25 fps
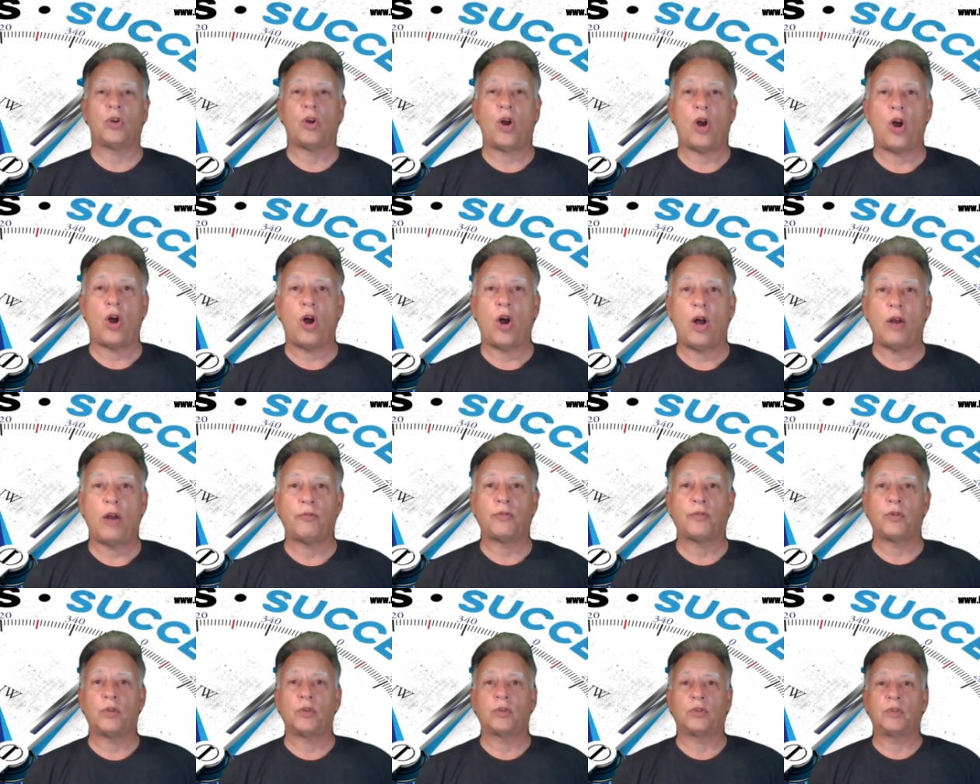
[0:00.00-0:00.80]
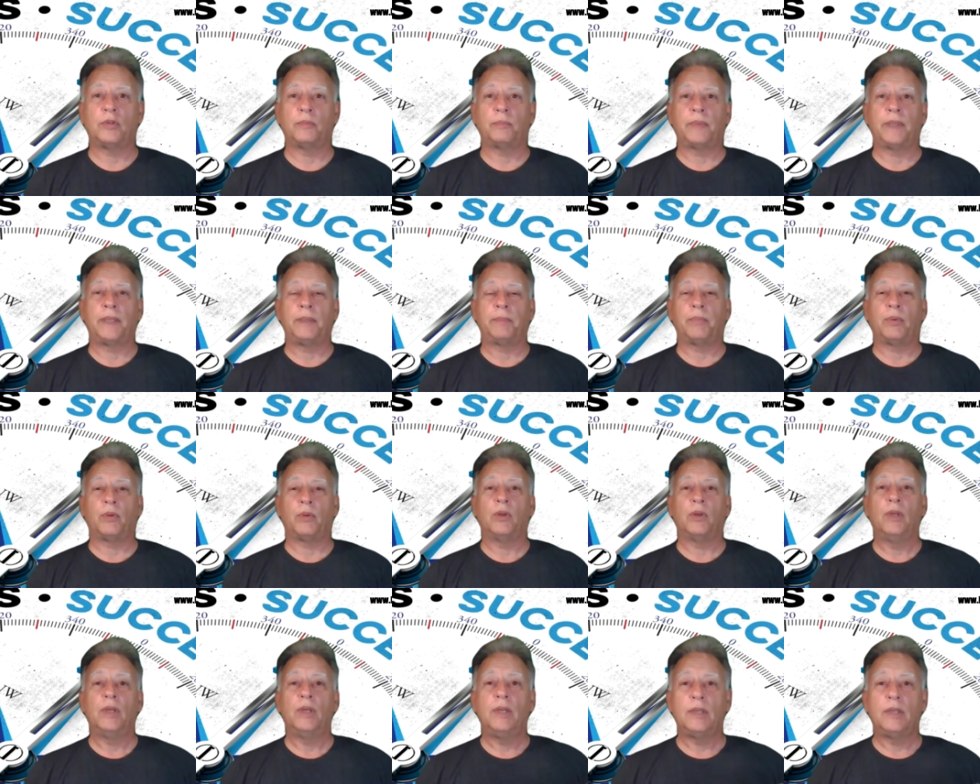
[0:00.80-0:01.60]
to offer to
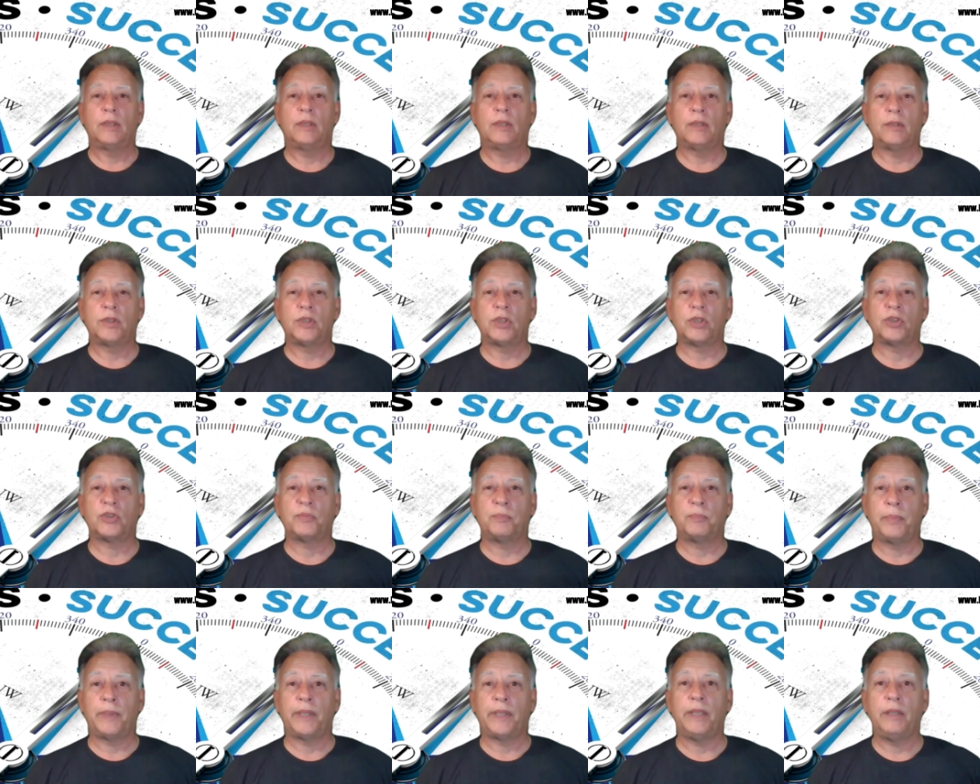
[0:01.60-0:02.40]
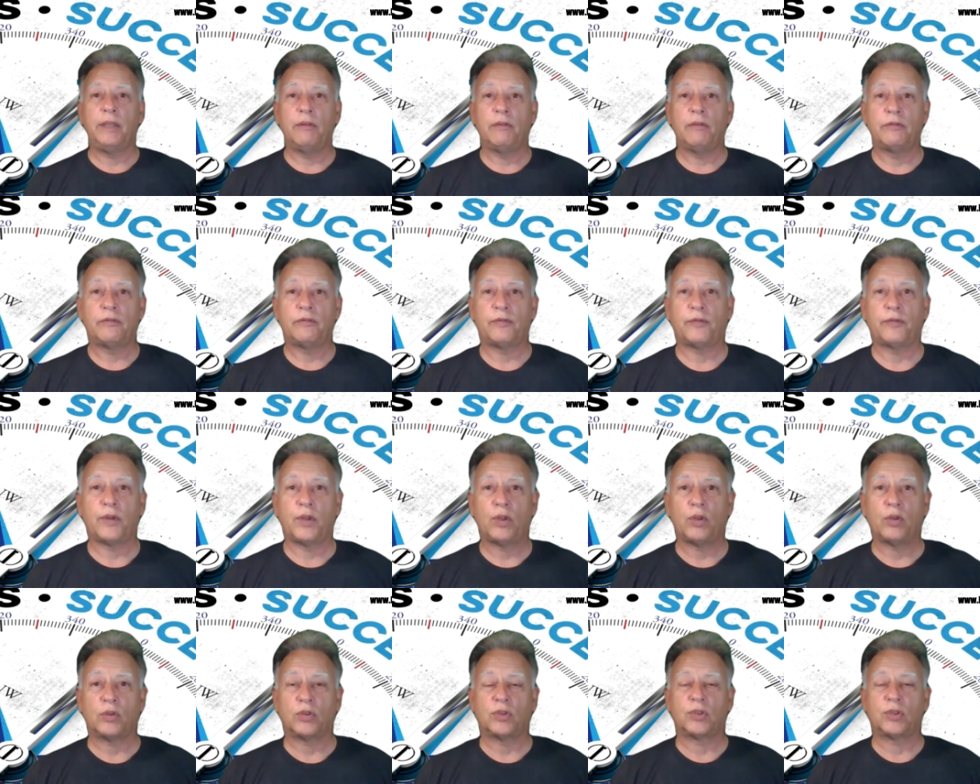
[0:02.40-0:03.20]
people, to just be
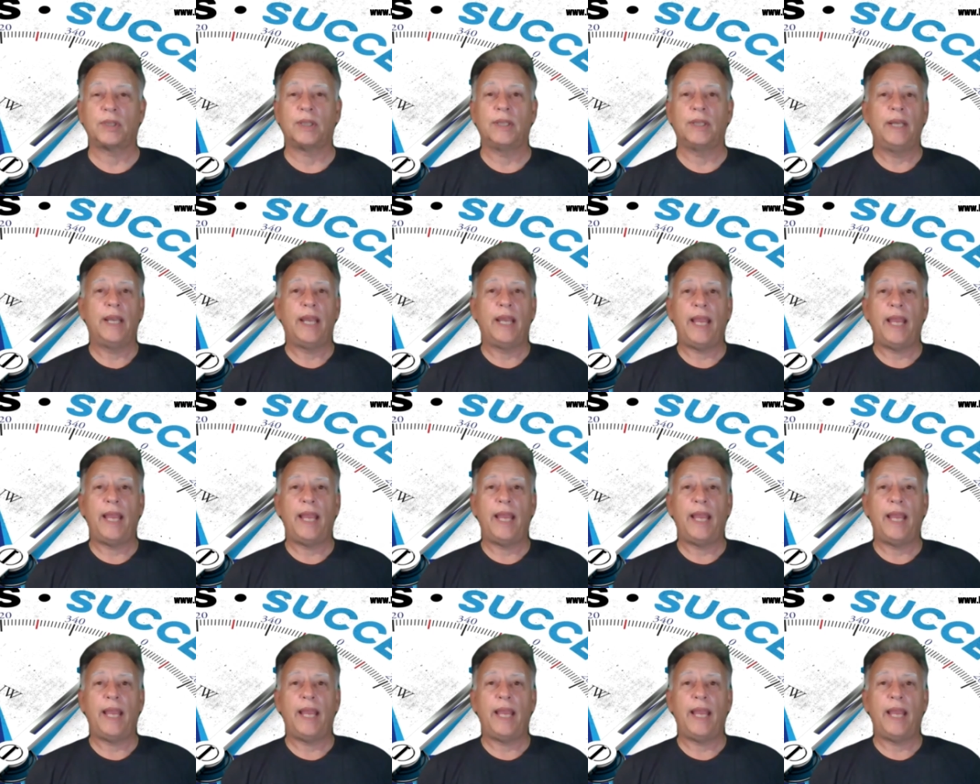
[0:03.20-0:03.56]
first.